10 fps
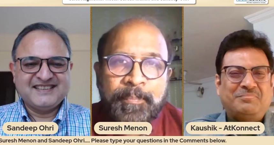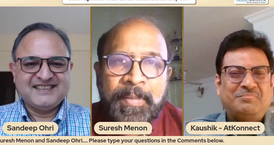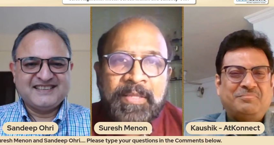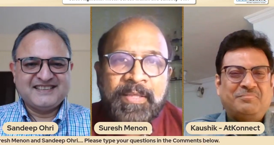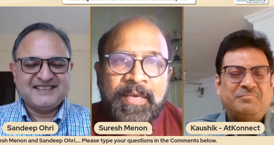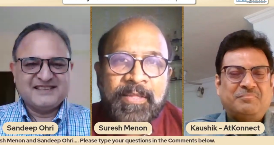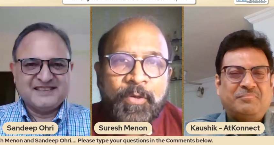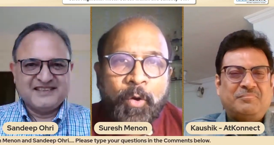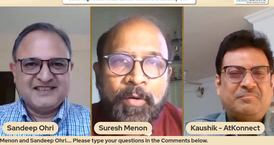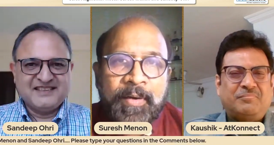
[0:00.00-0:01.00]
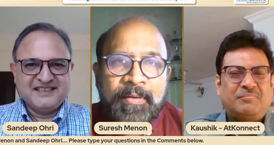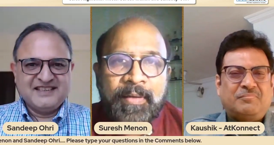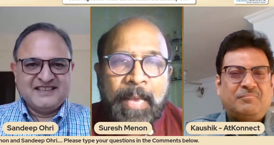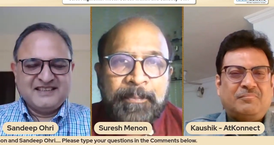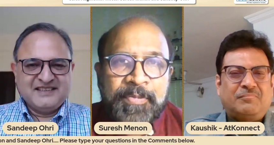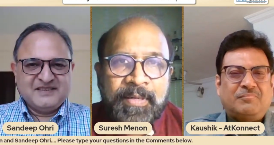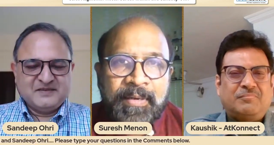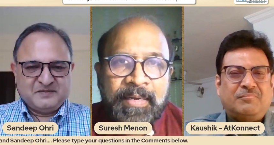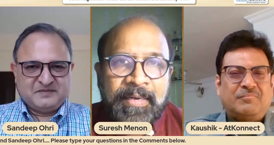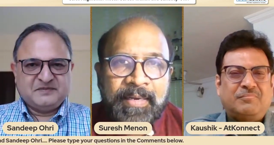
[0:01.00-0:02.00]
Speaker 1: pcs or
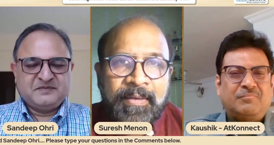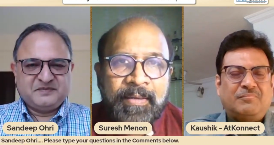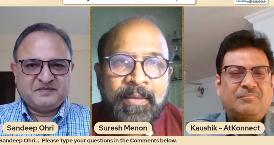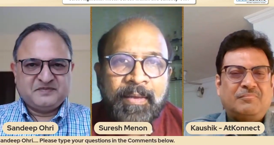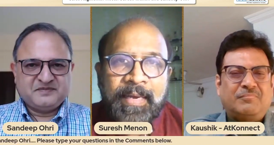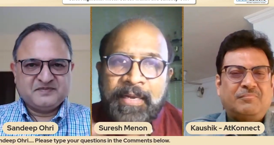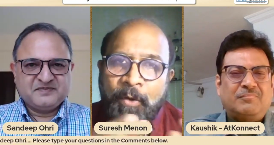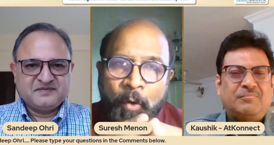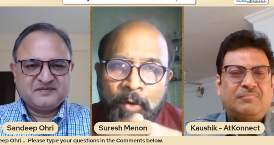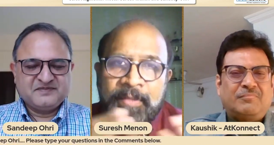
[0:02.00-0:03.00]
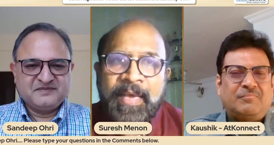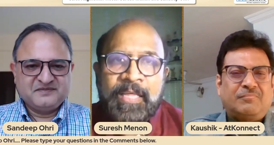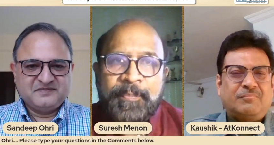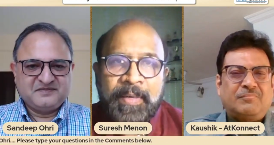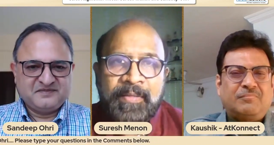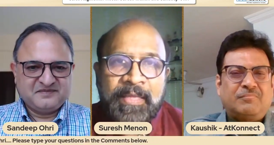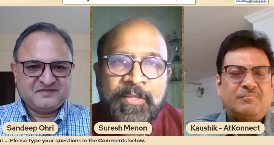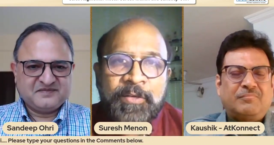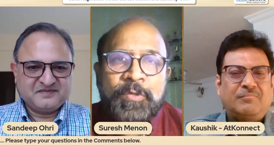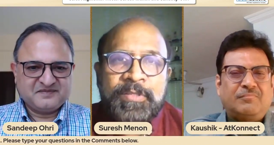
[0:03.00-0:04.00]
epson india in all the aspects the
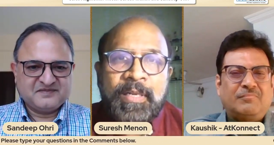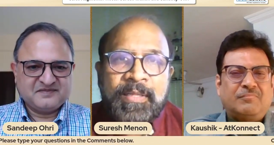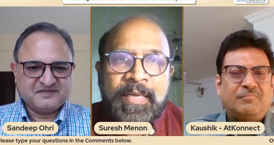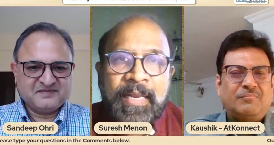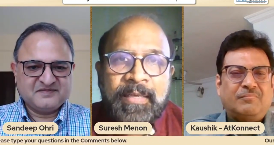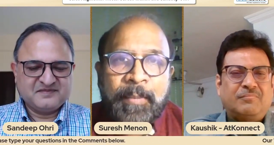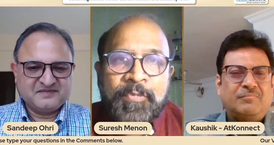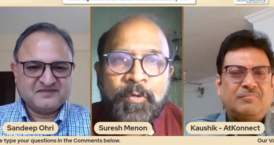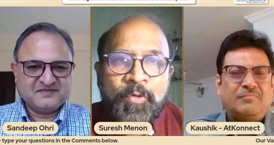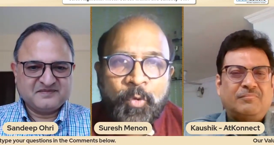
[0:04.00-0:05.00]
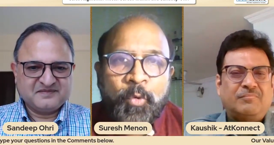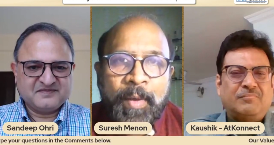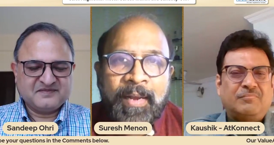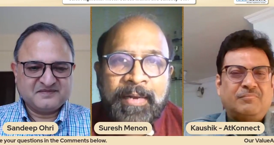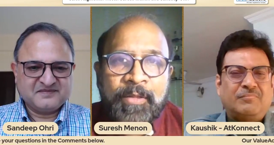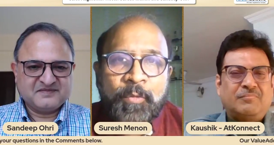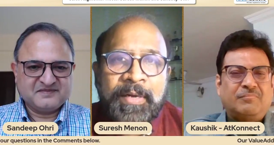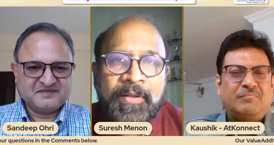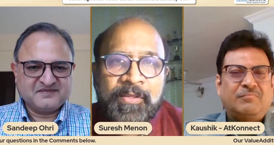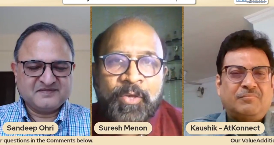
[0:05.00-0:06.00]
institutional sales comes out so well and it's so
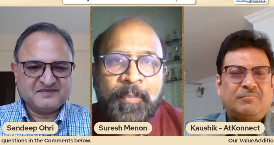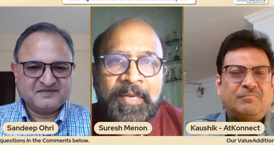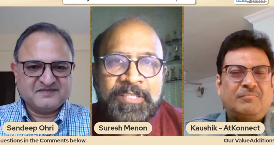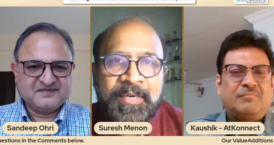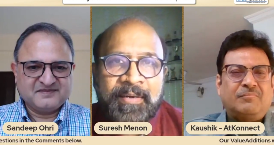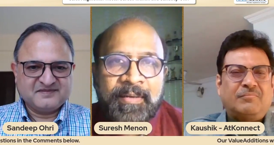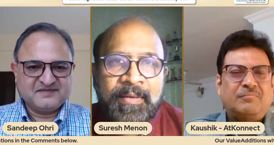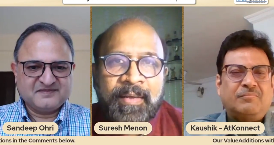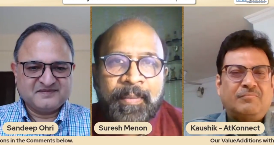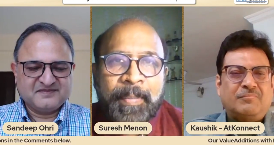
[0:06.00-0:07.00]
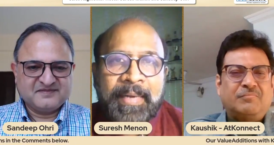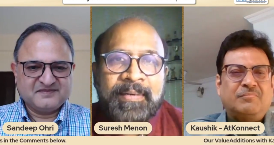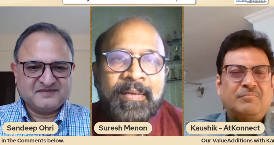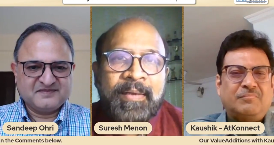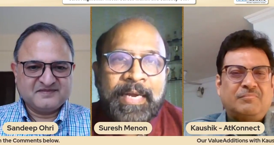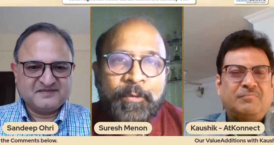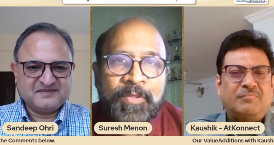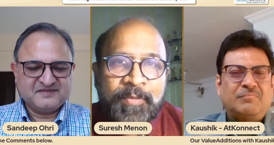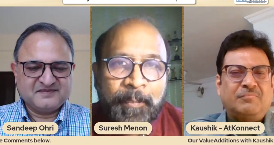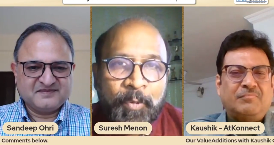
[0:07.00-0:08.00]
interesting you mentioned that it
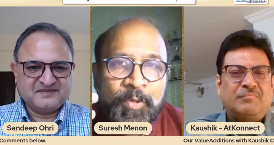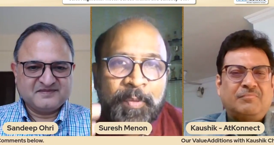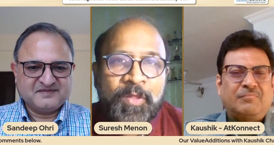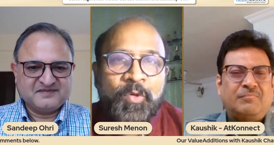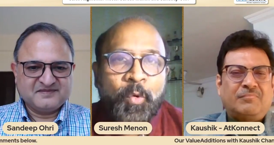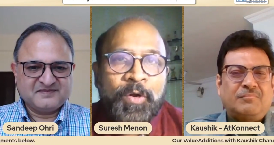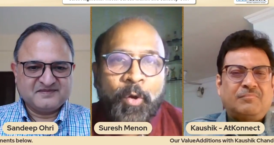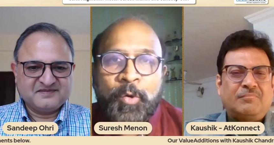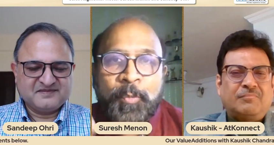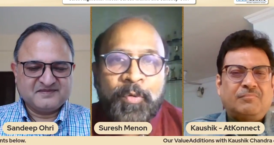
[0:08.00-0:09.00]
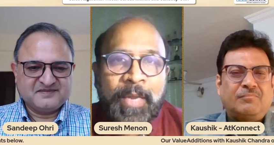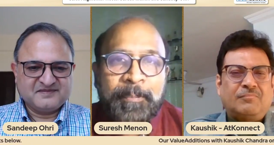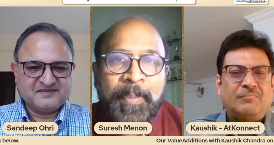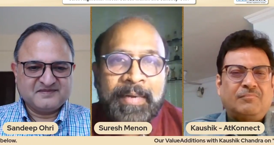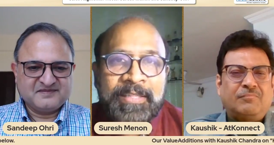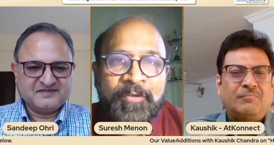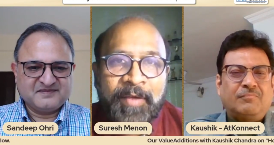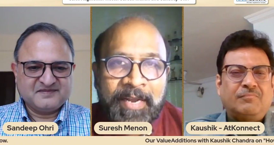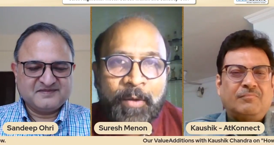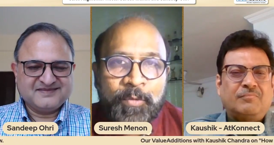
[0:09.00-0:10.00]
was supposed to be sold not to be kept back in the
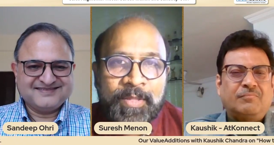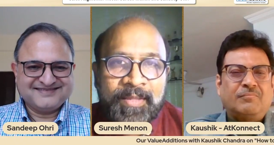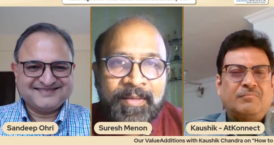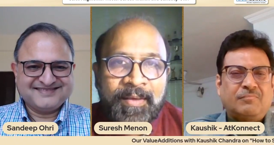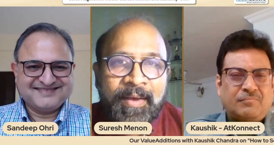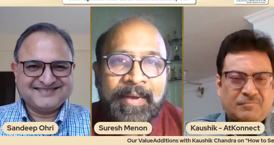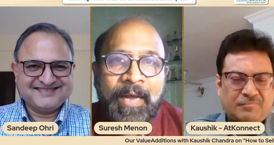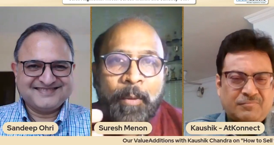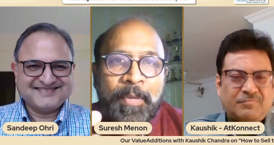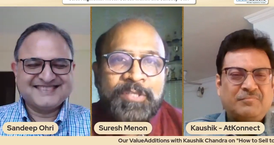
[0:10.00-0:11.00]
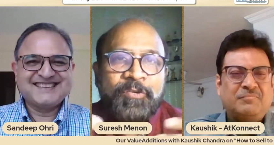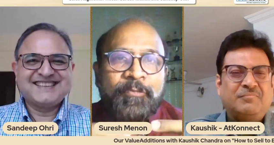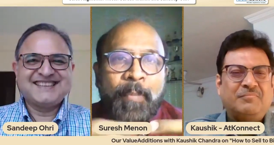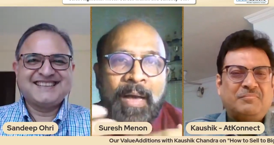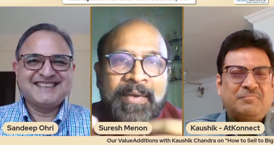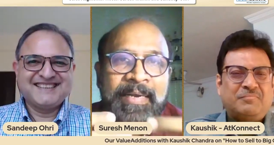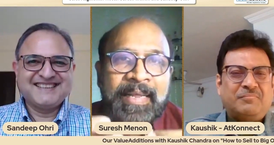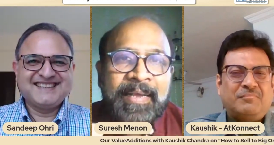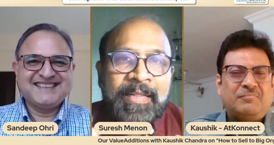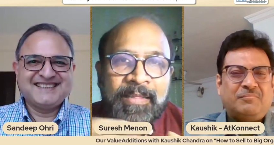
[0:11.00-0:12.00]
warehouse and how much of
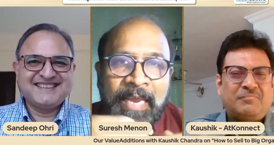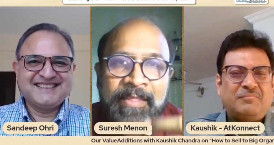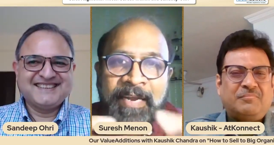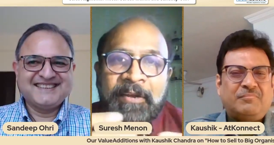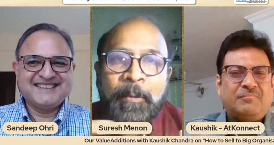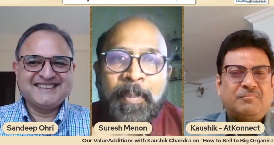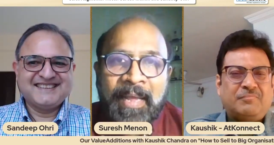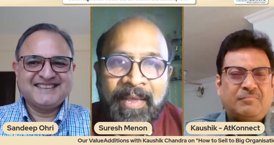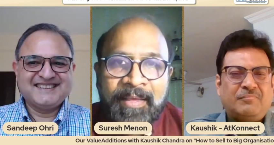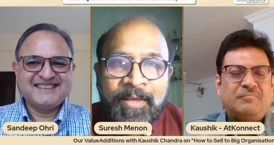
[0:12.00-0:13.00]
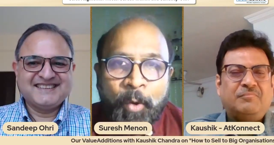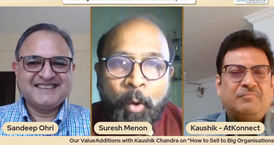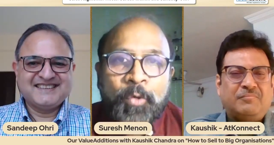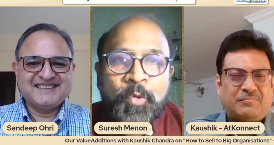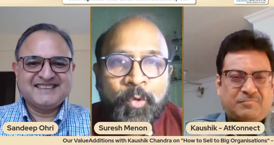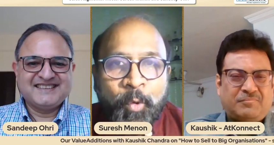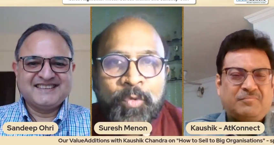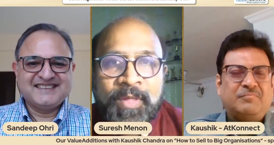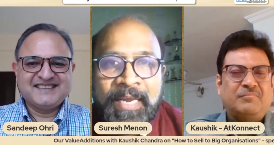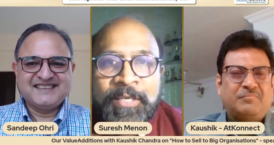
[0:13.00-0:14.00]
marketing and sales interplay also
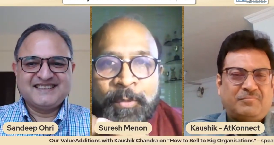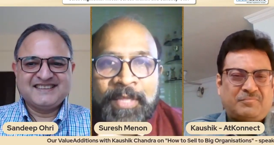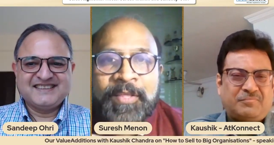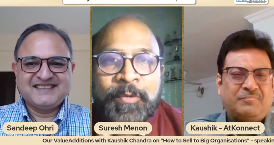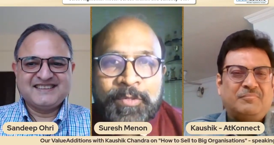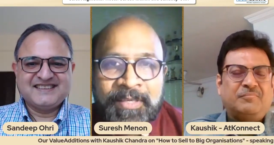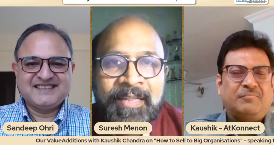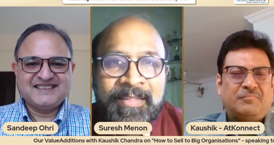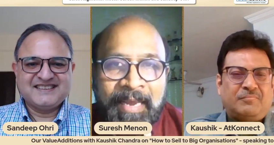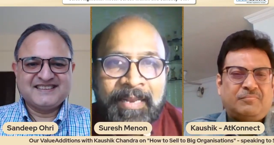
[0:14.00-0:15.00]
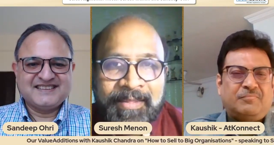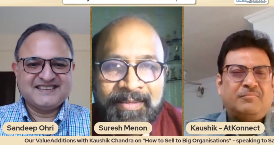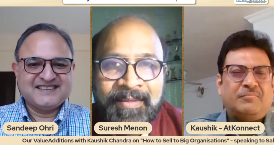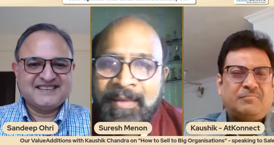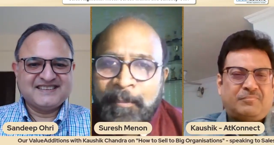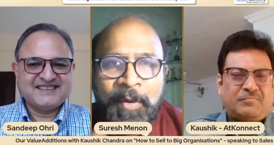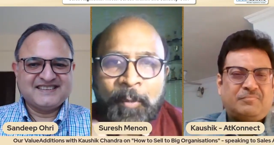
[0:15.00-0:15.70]
goes into institutional sales. May